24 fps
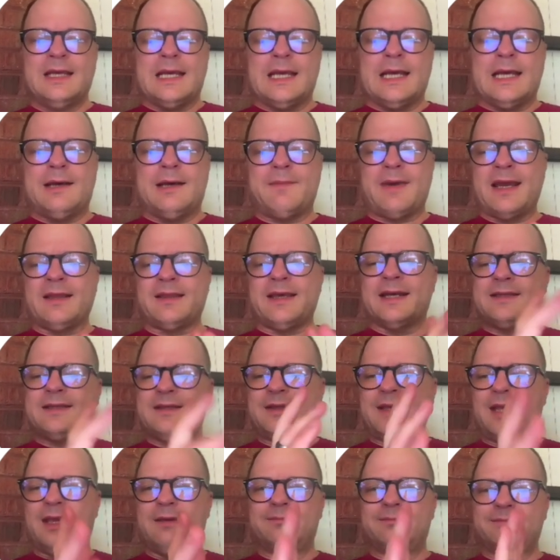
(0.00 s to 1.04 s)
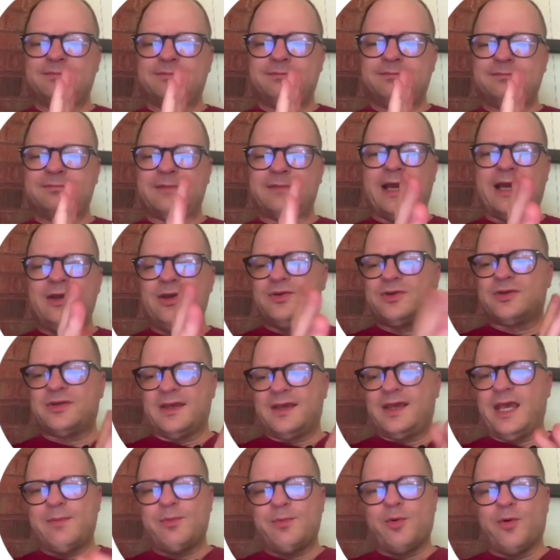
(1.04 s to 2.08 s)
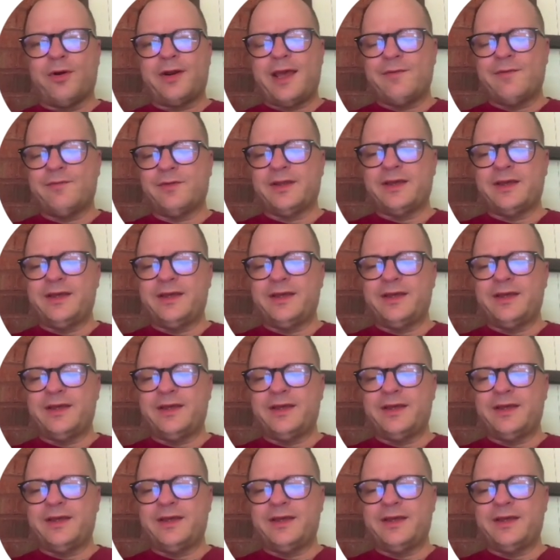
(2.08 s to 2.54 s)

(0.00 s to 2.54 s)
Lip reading: I use the keyboard heavily,